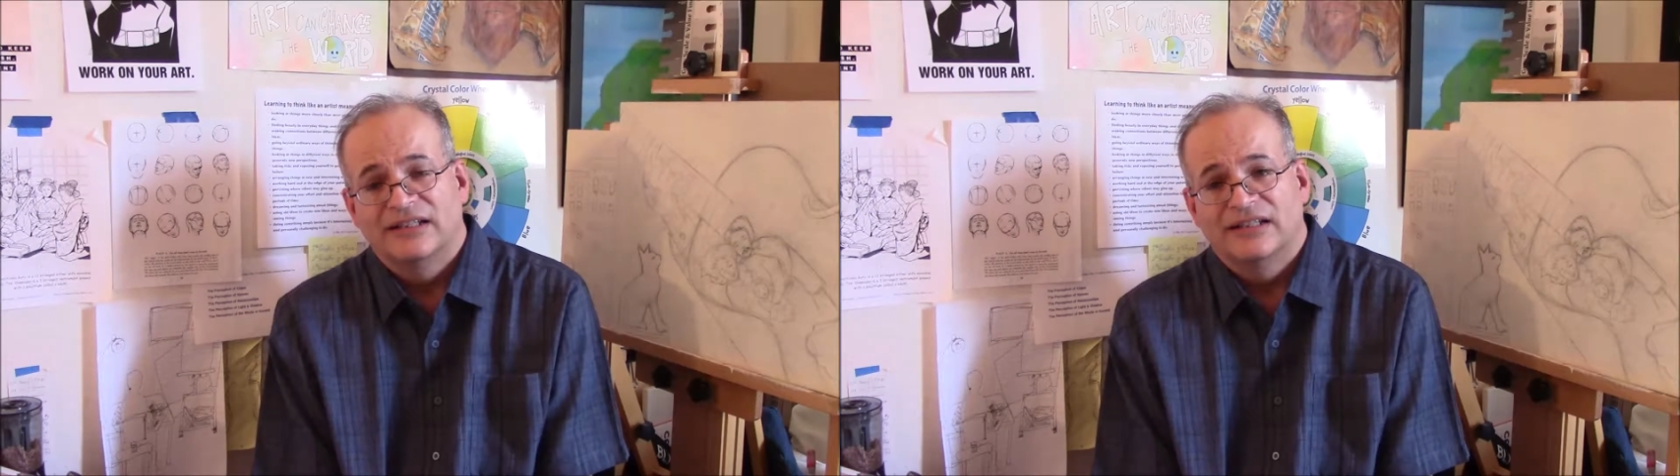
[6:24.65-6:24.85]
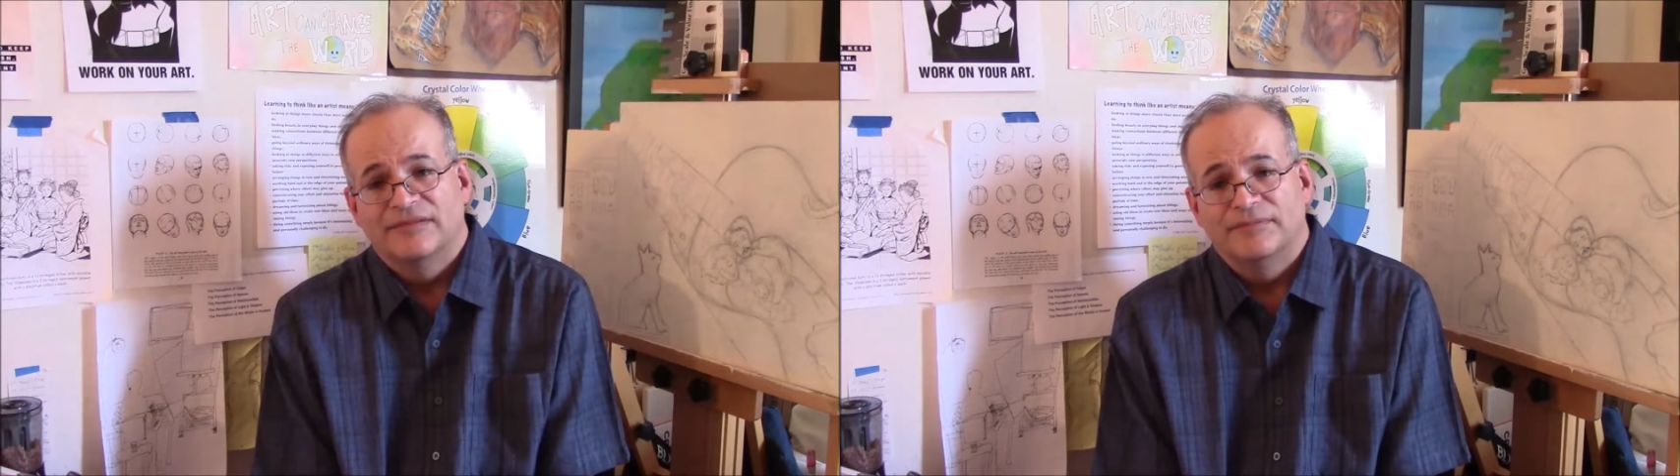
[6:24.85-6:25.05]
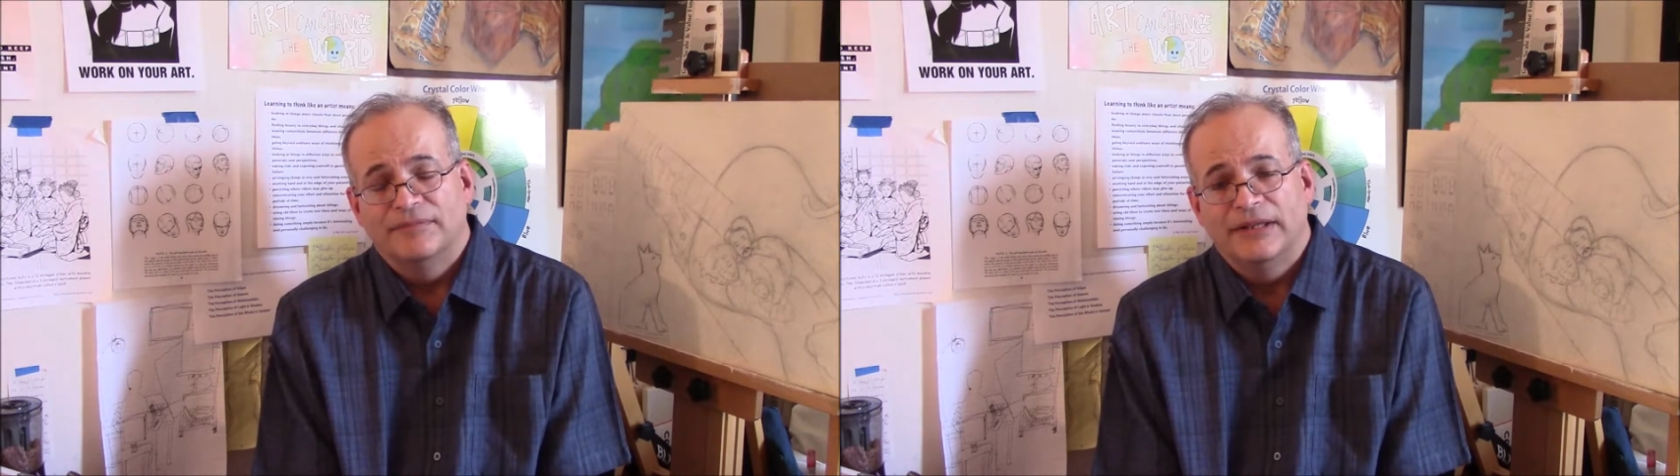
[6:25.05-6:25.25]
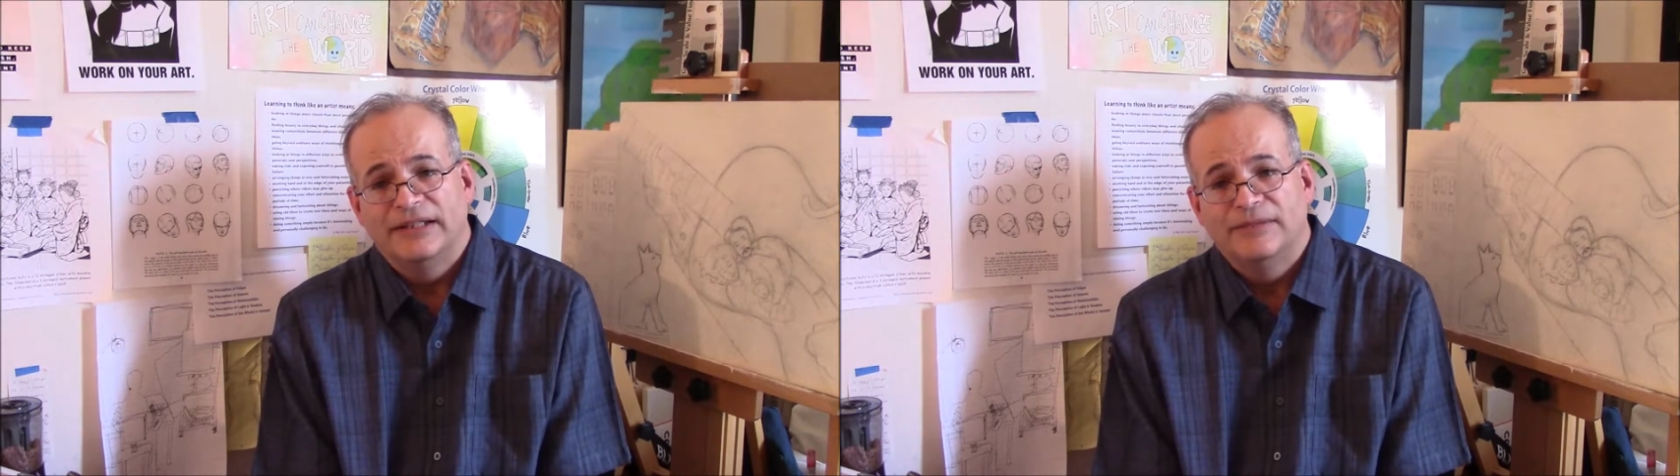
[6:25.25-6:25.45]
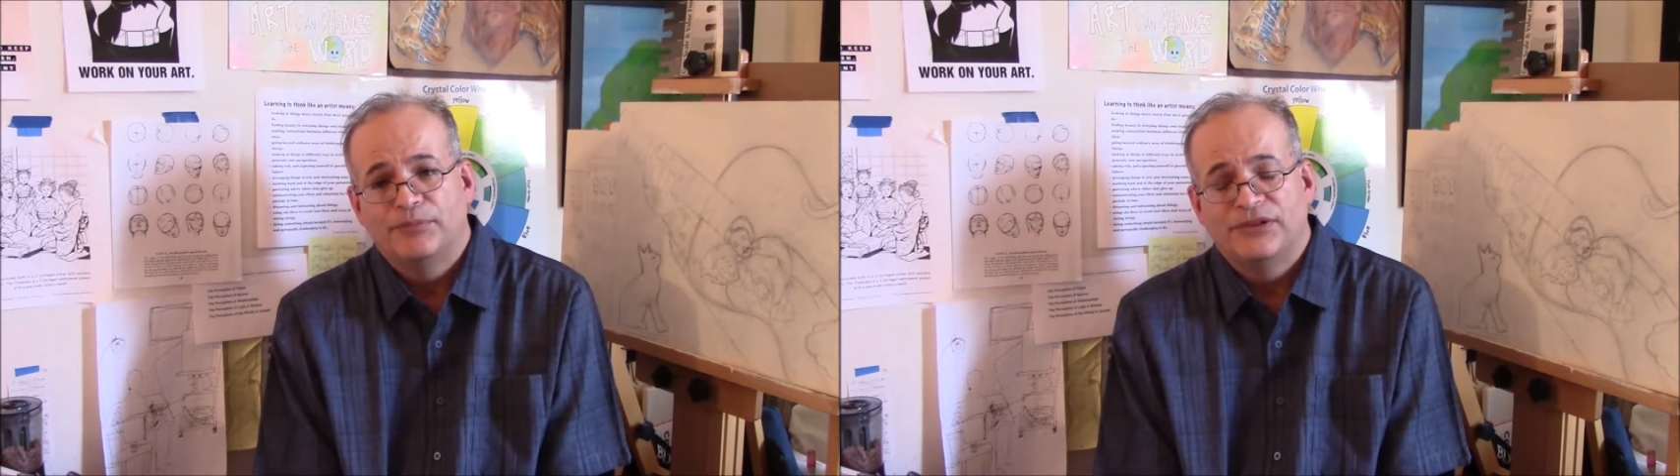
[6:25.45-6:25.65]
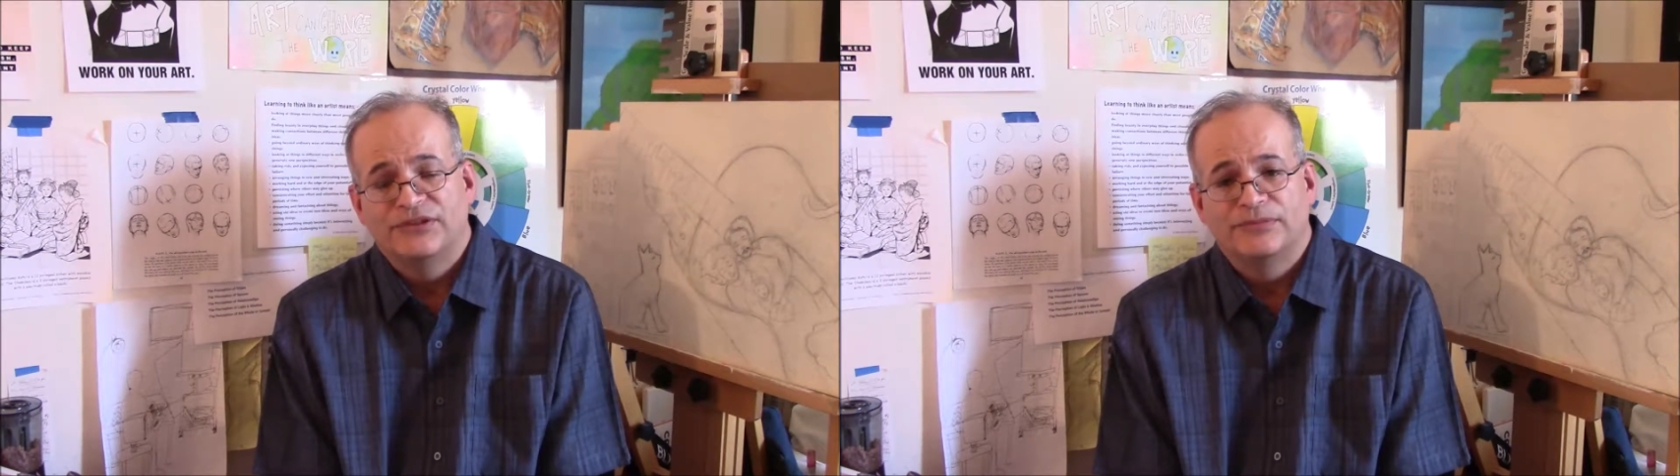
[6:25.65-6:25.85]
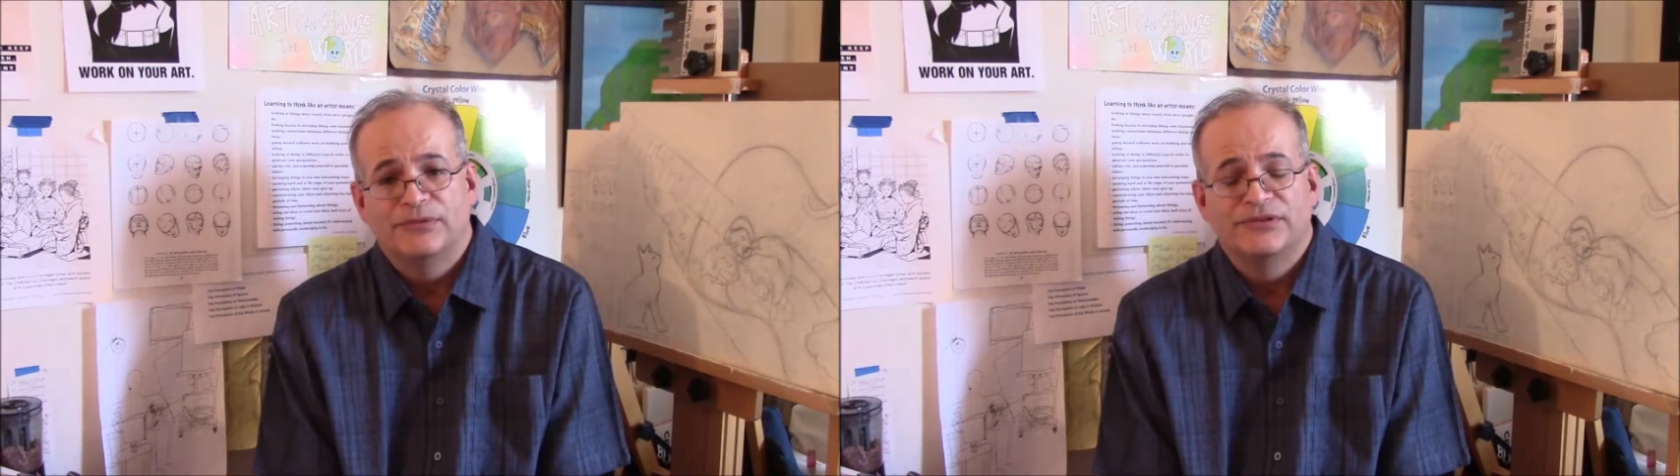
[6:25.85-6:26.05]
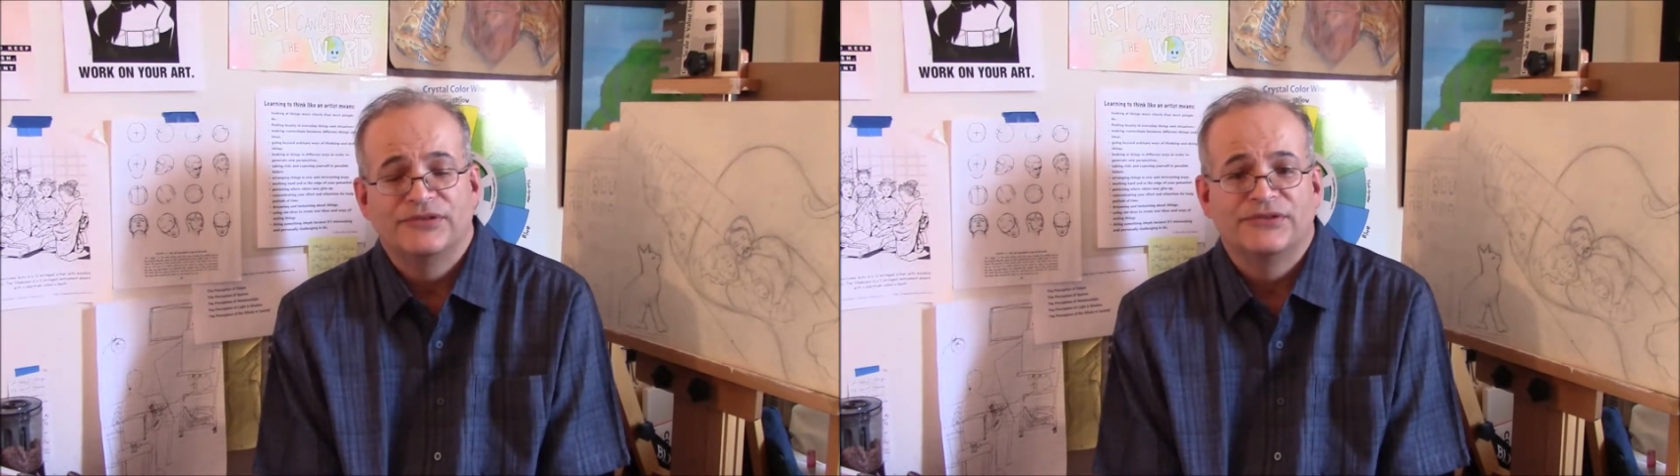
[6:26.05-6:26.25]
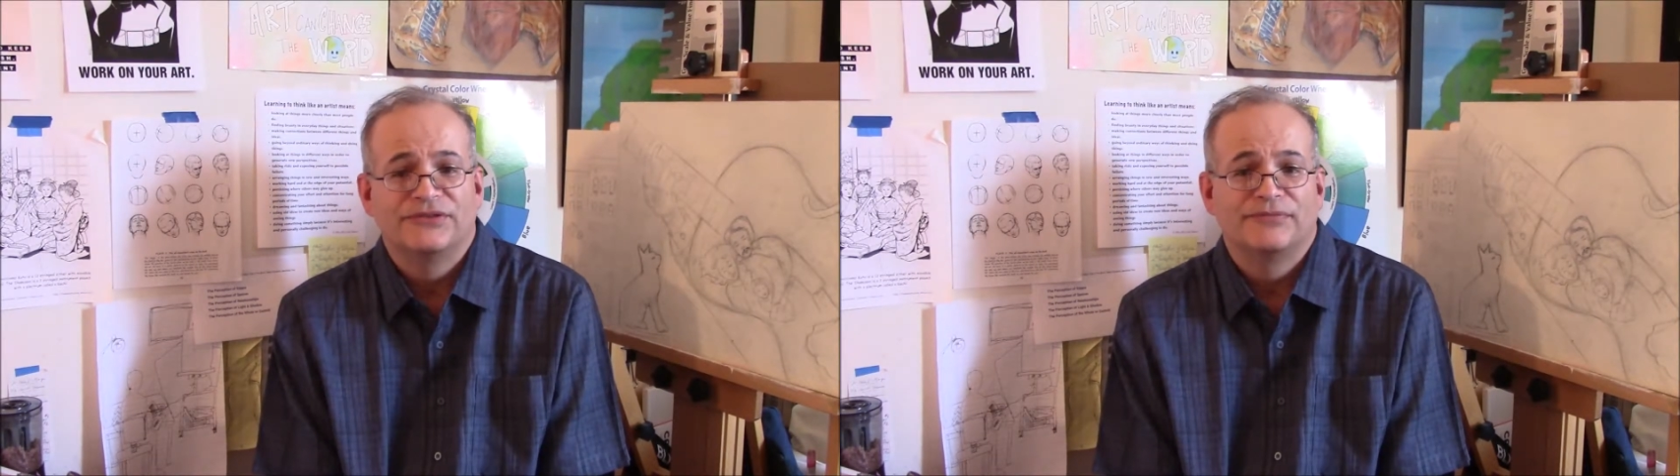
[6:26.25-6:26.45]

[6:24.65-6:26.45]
Many principals,